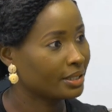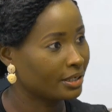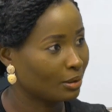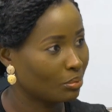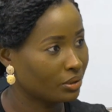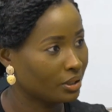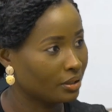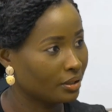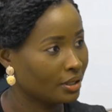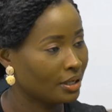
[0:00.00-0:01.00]
in the body.
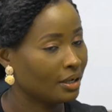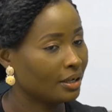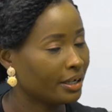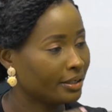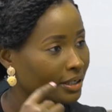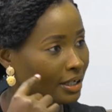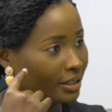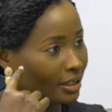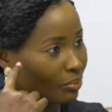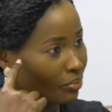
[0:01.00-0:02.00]
And ideally,
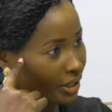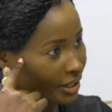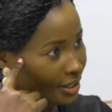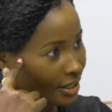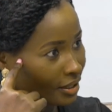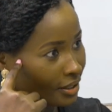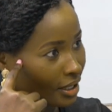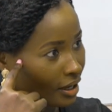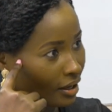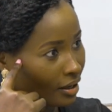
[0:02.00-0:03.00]
the brain
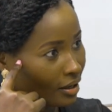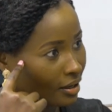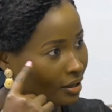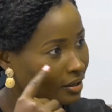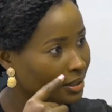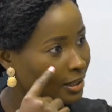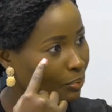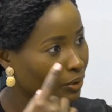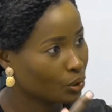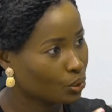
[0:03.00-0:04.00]
center is
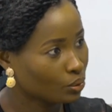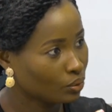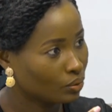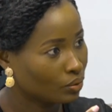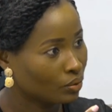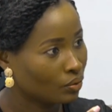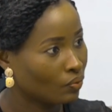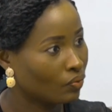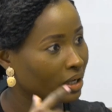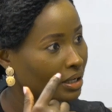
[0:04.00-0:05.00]
supposed to
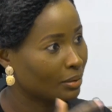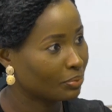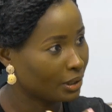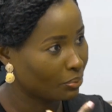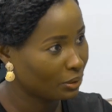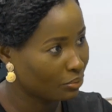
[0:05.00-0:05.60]
wake up the baby.